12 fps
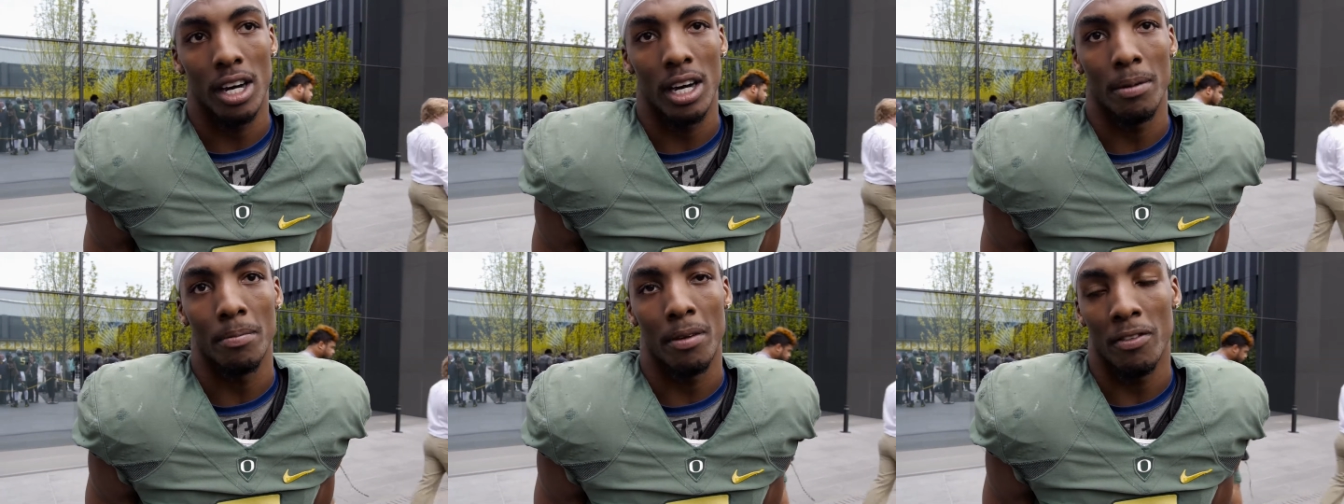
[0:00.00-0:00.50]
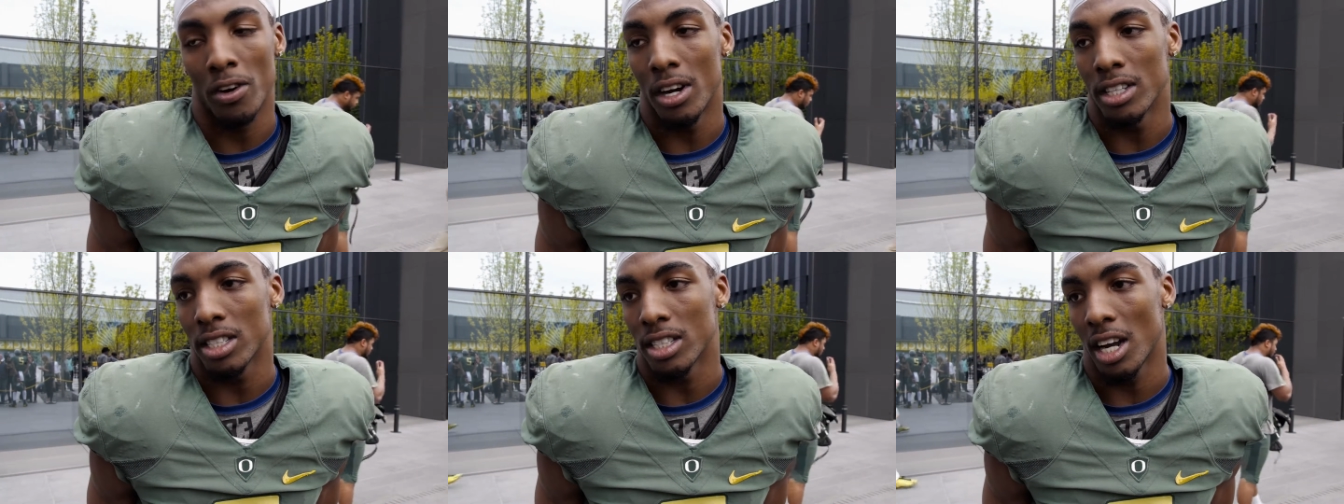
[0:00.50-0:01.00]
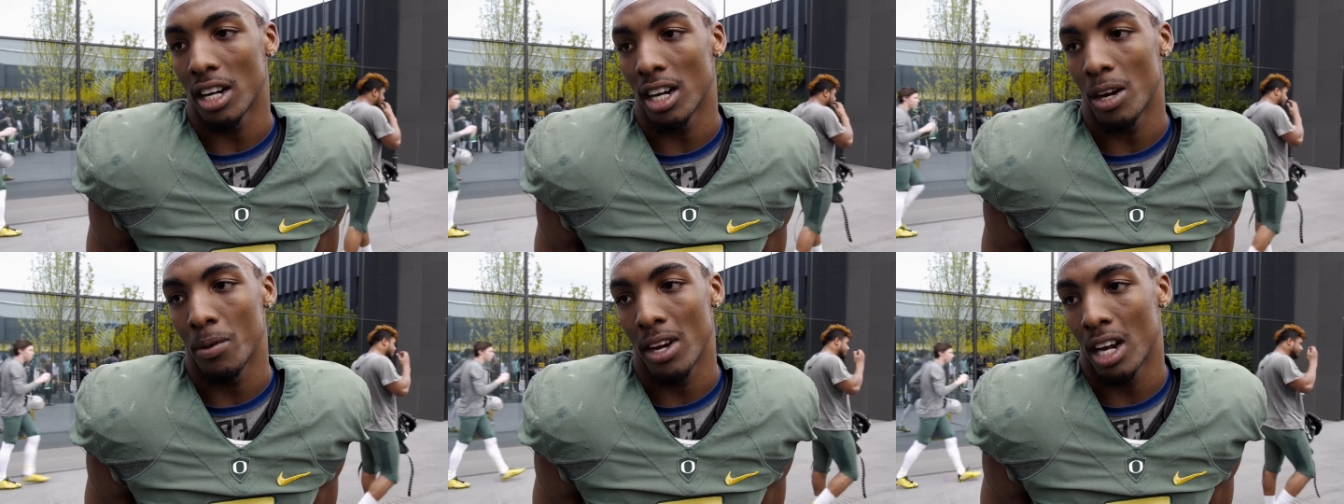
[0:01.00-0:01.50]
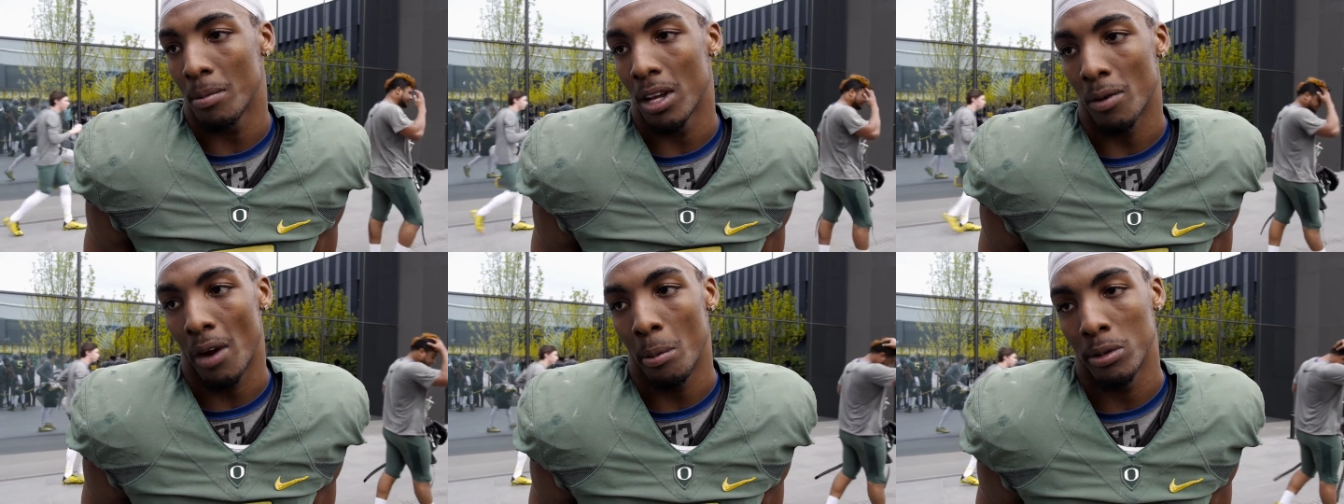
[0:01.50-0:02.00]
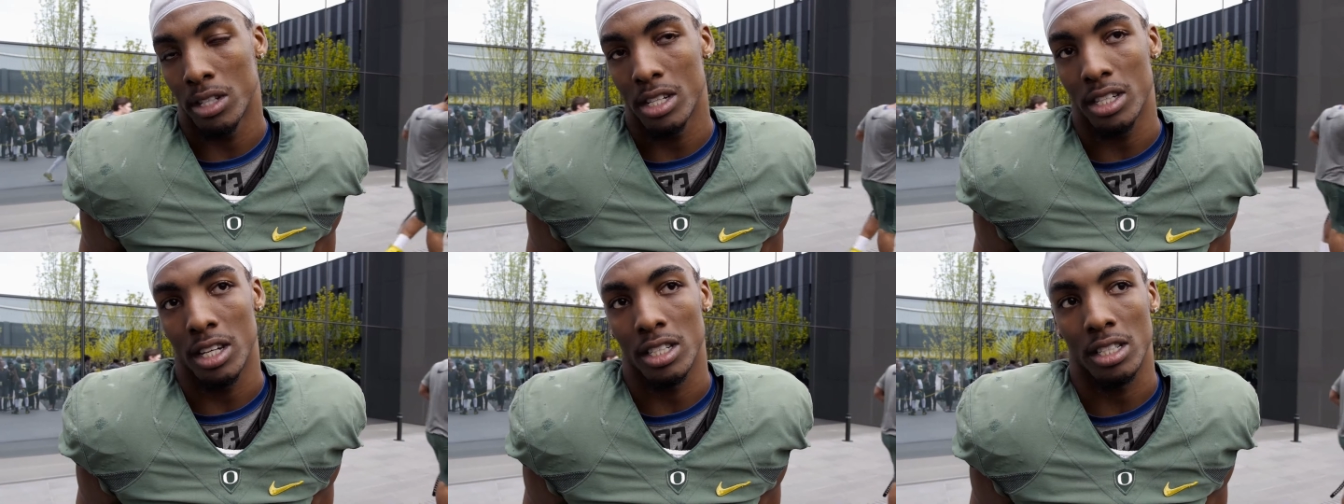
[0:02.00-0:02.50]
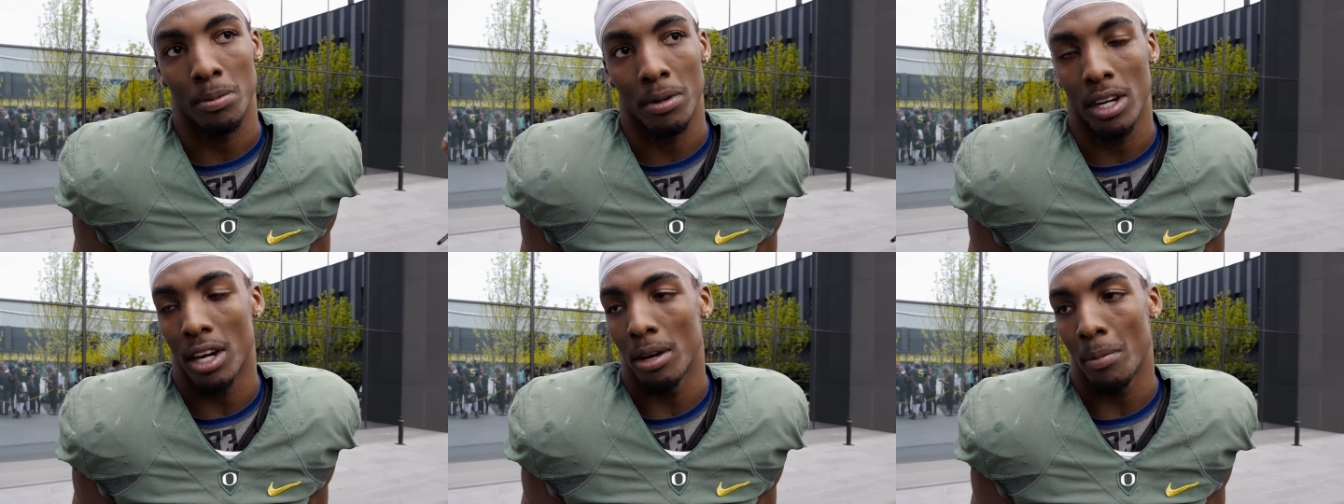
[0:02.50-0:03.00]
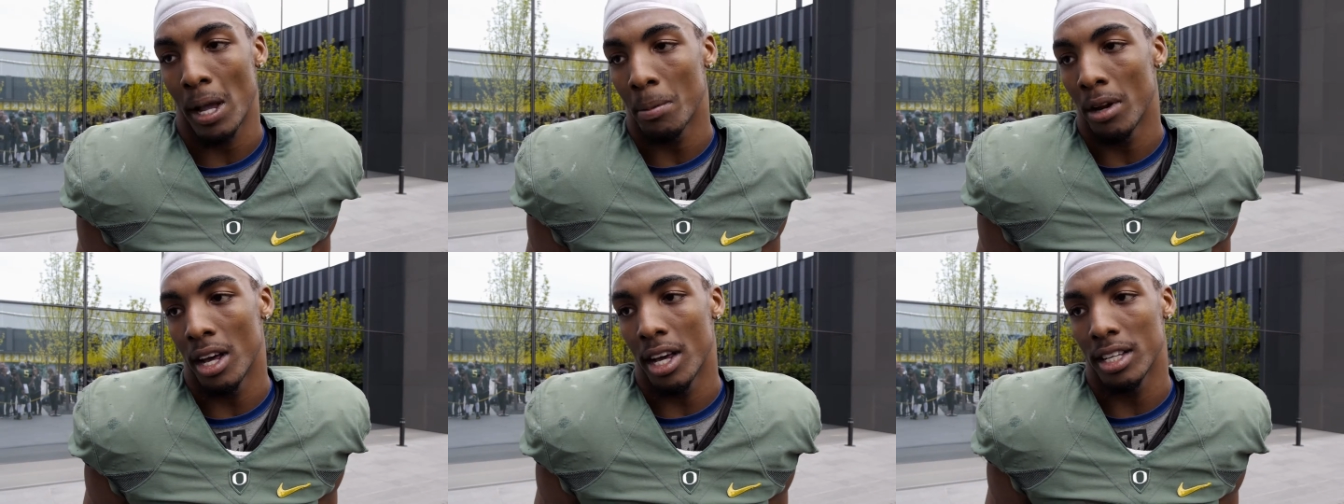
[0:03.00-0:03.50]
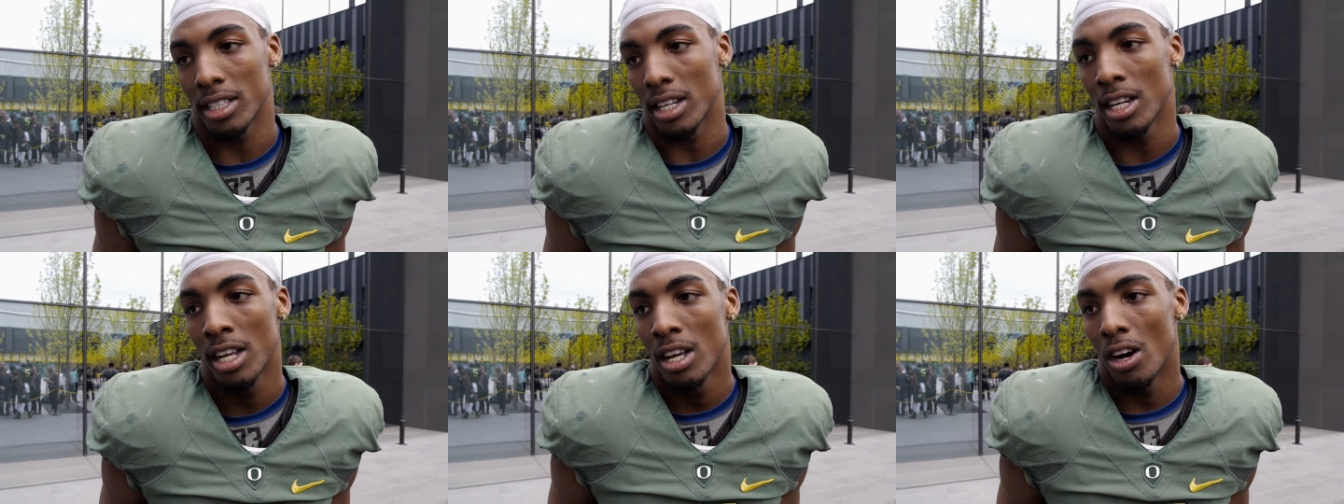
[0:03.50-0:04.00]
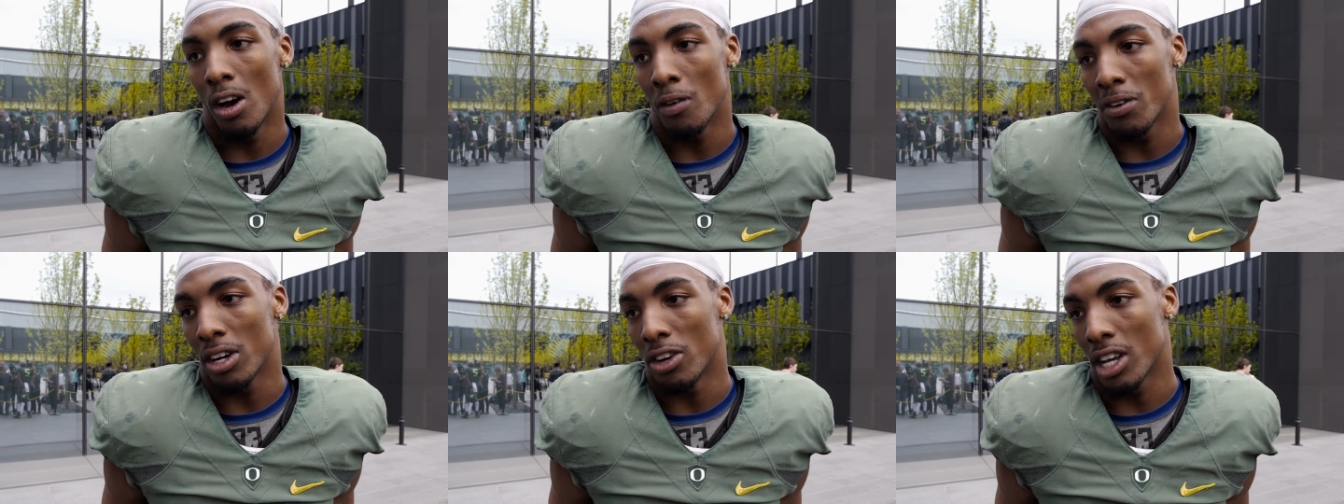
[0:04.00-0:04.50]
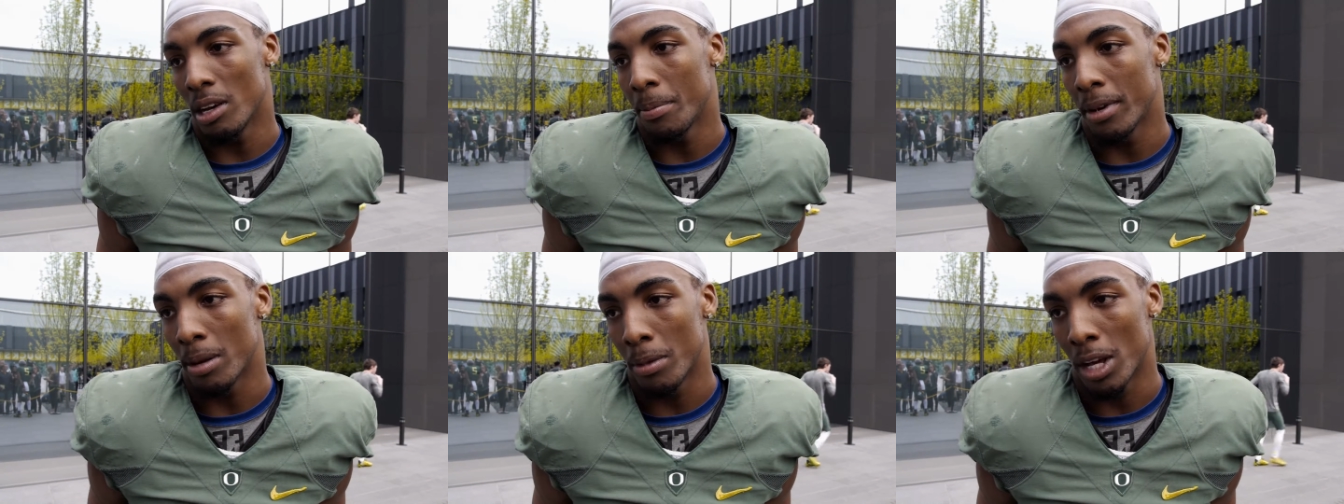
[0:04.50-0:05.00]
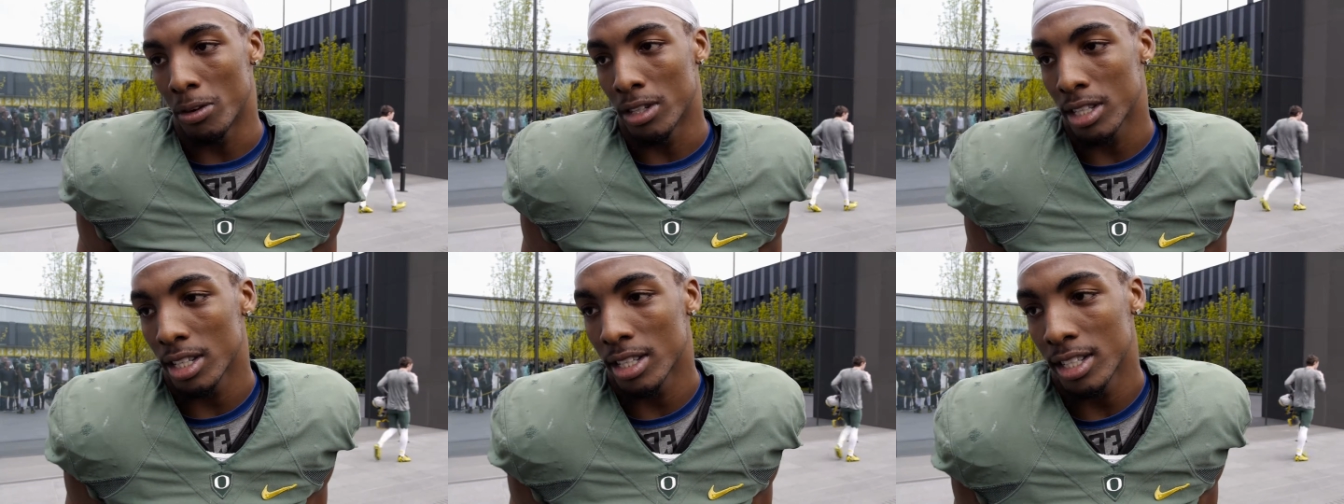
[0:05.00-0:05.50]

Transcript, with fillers: Um, but for us, the secondary, we got to be in the right positions to be there to make plays and hopefully don't give up any big ones.